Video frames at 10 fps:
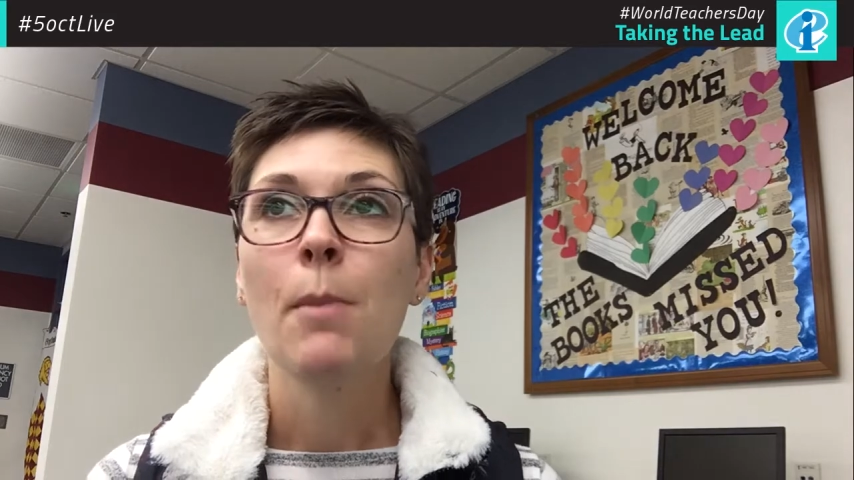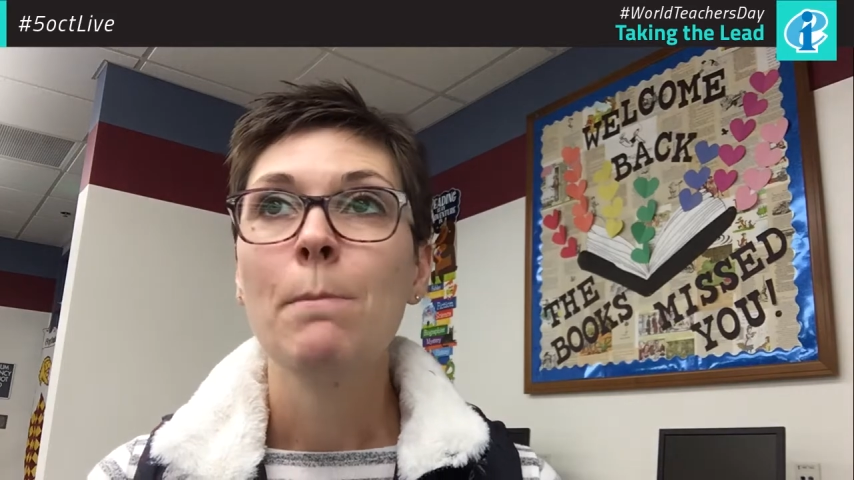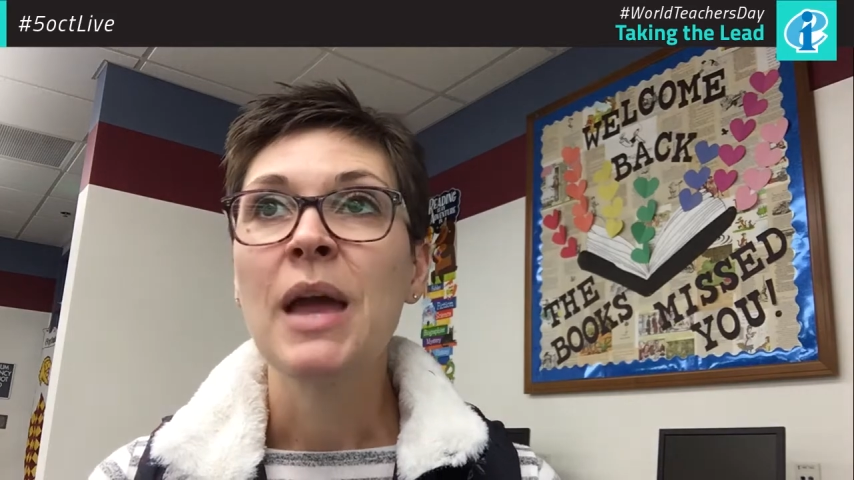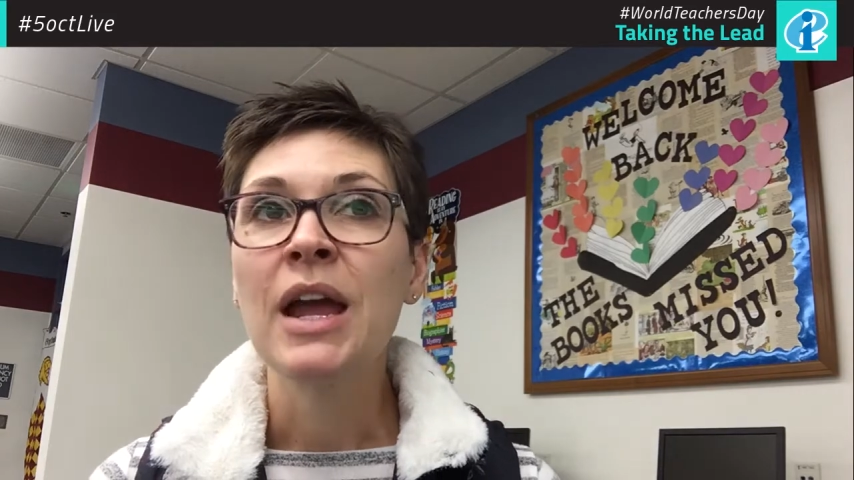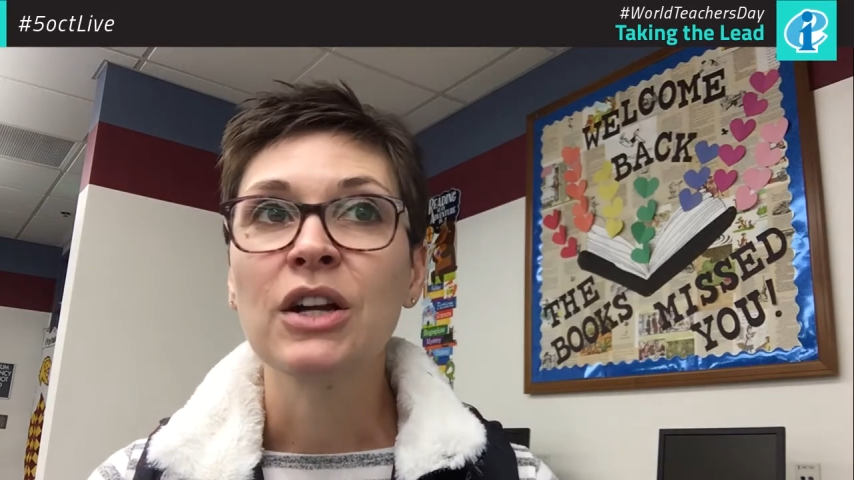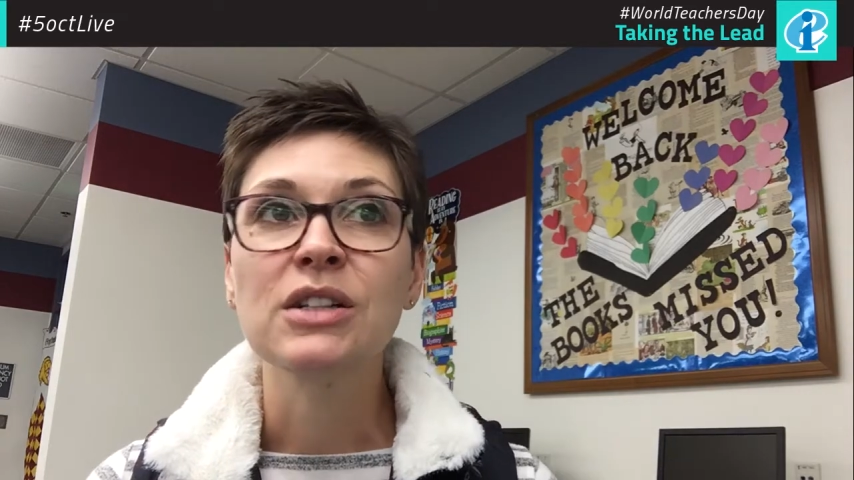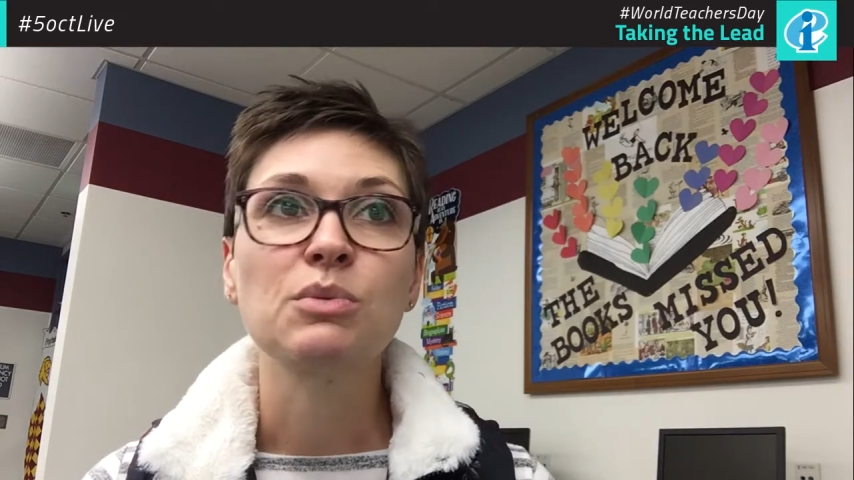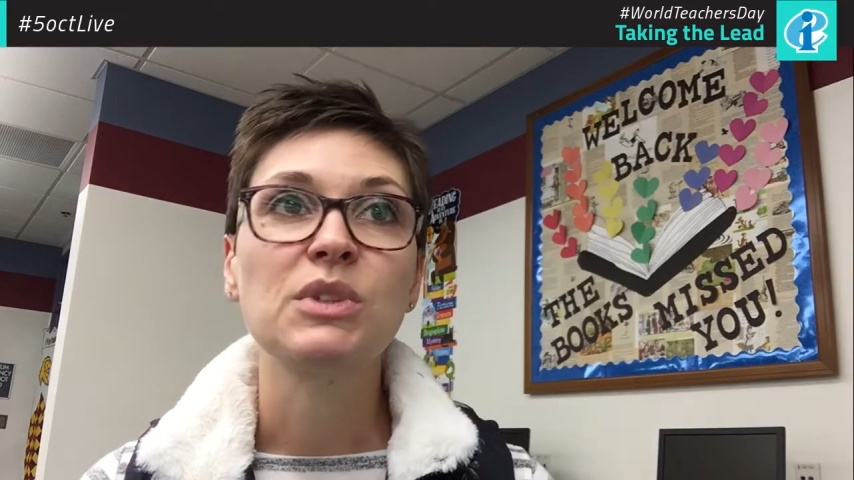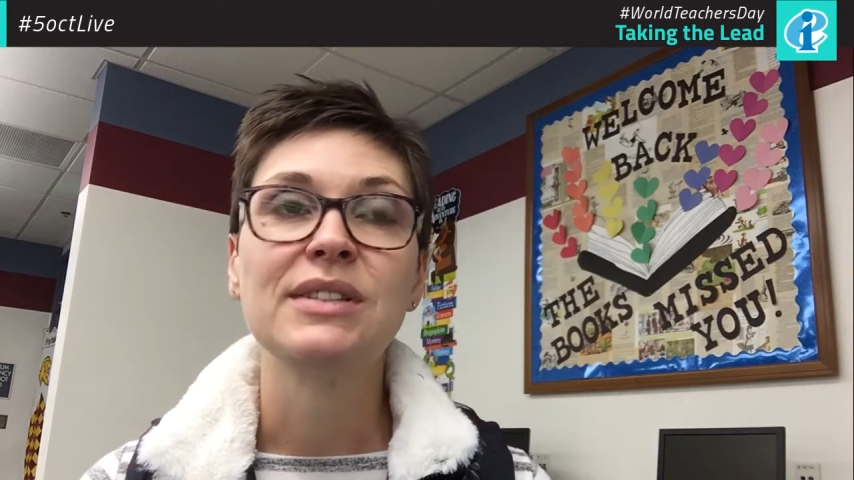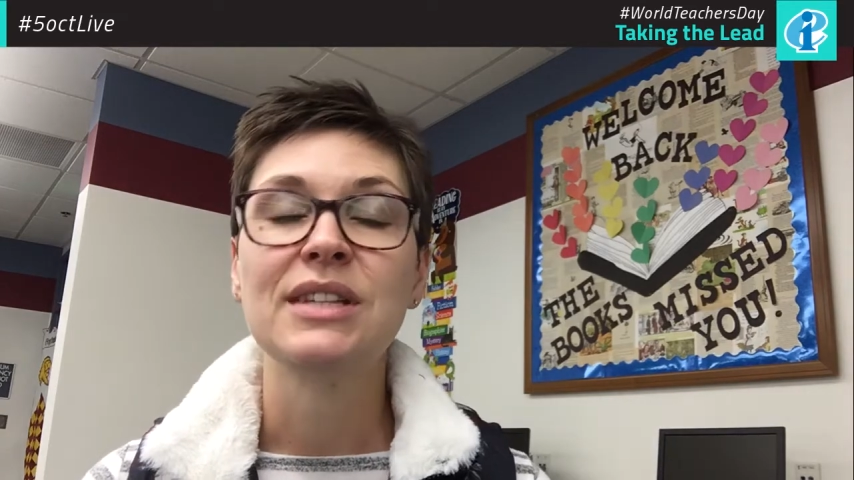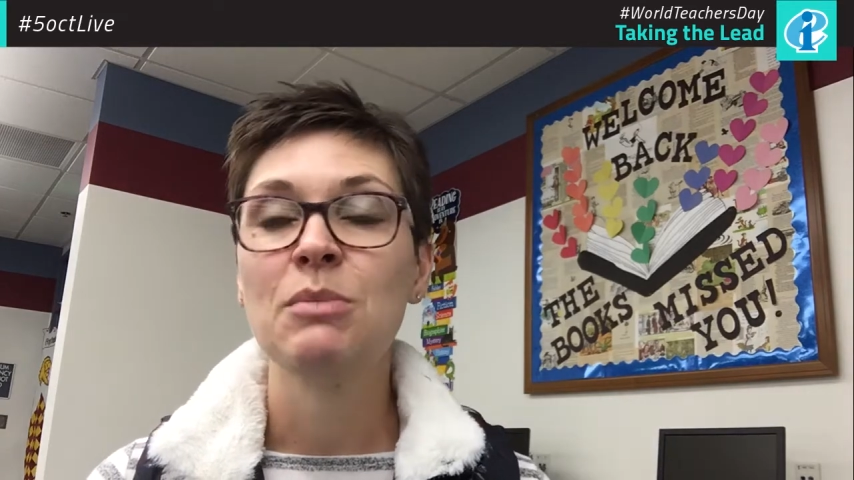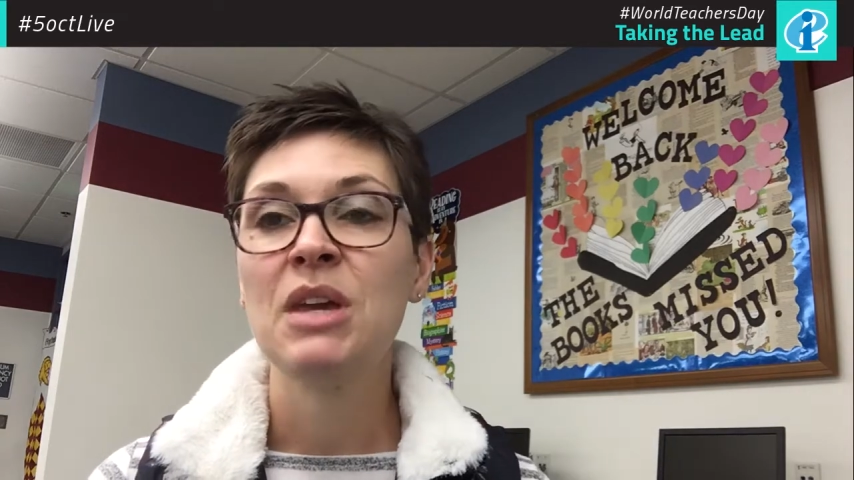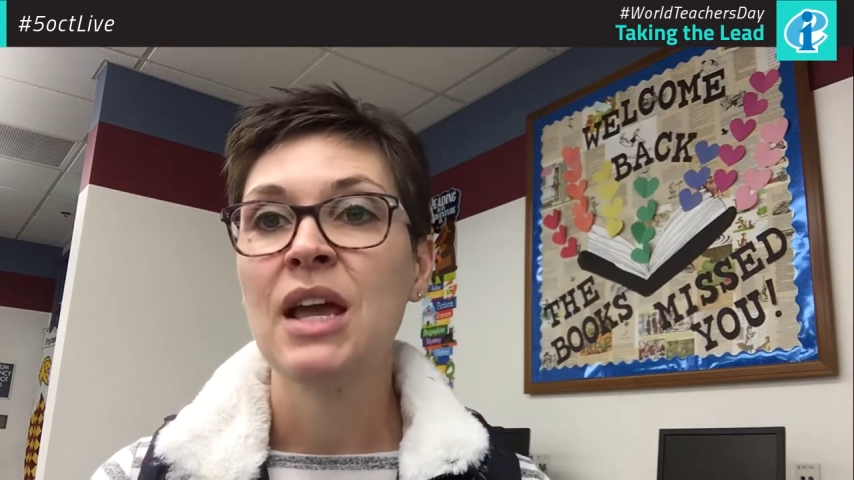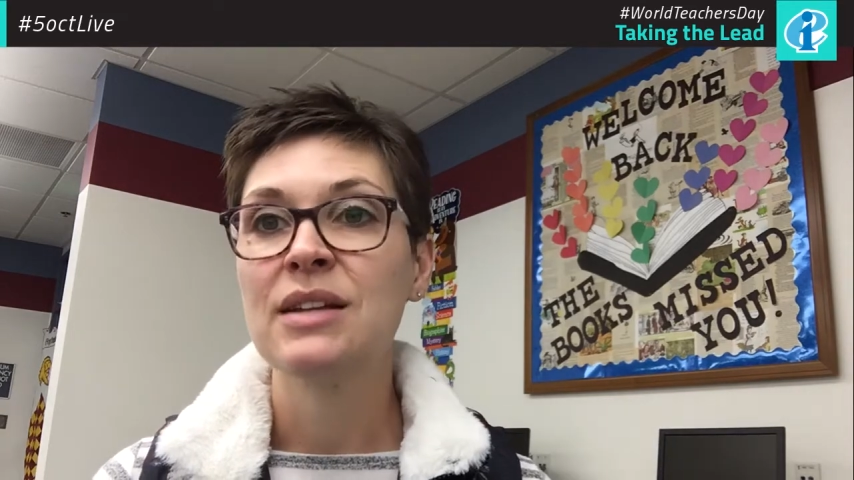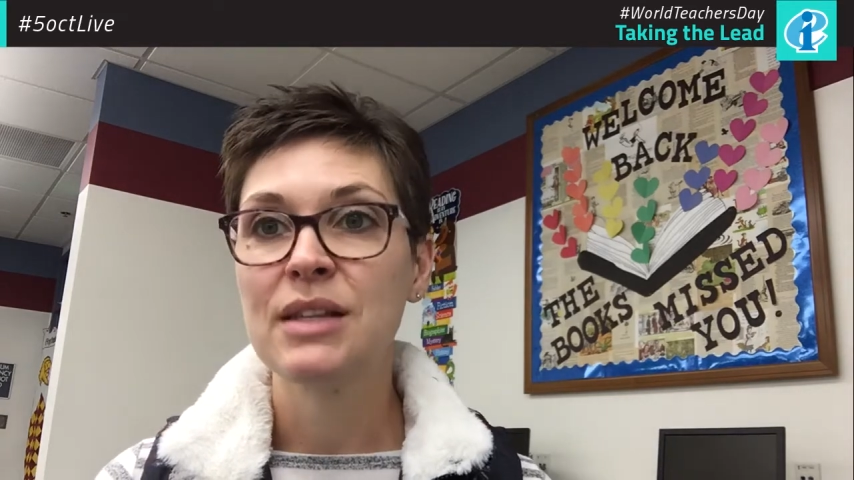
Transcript: Parents would see me as